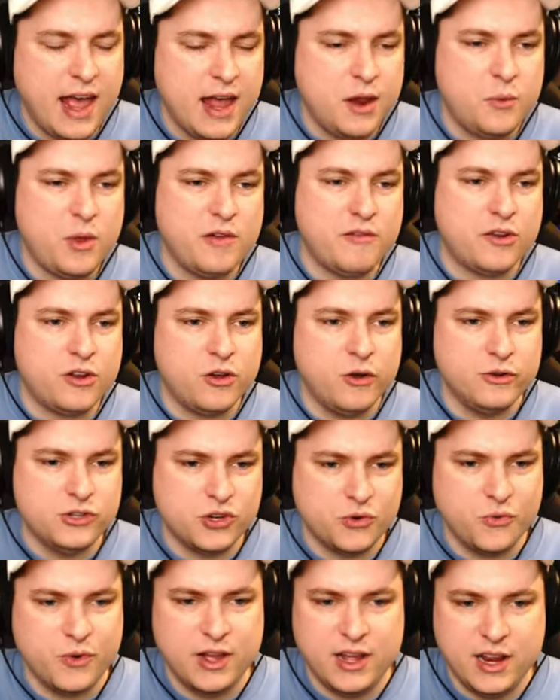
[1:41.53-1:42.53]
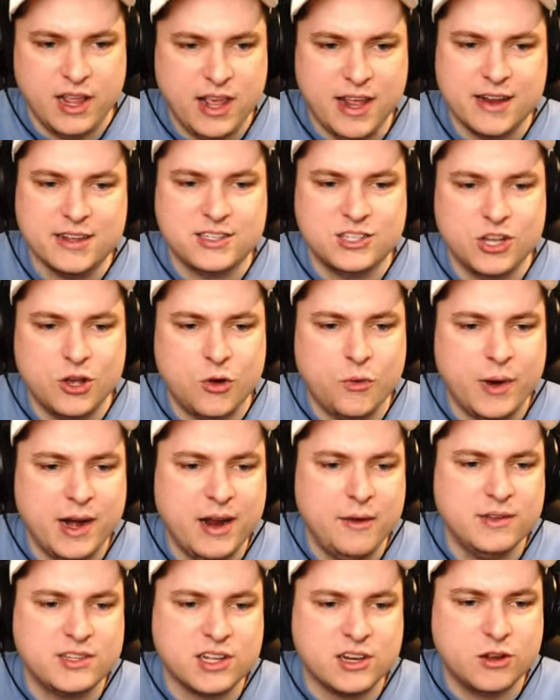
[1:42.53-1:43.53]
and we have our Gojo right here. So right
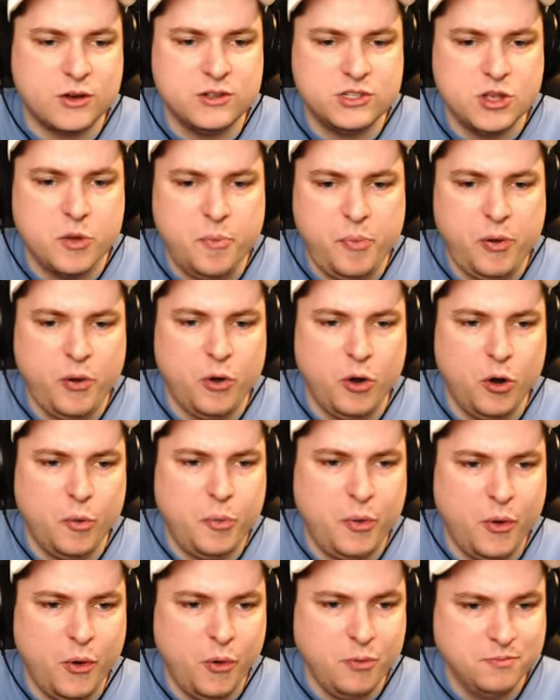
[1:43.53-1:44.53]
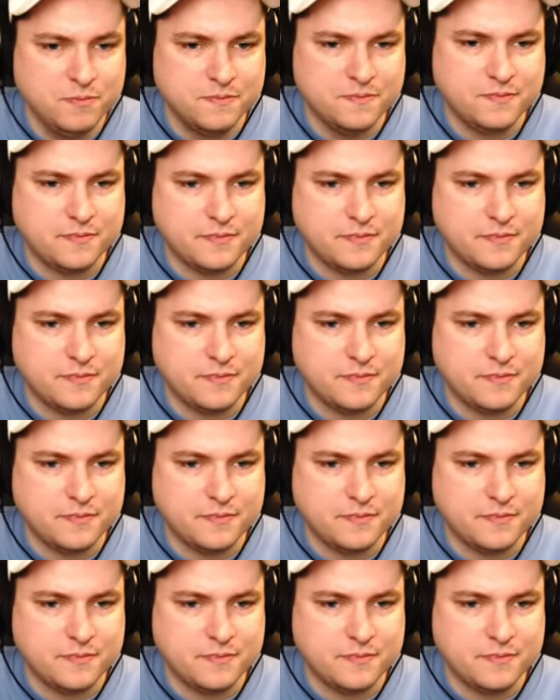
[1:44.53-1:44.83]
now he's gonna go into purple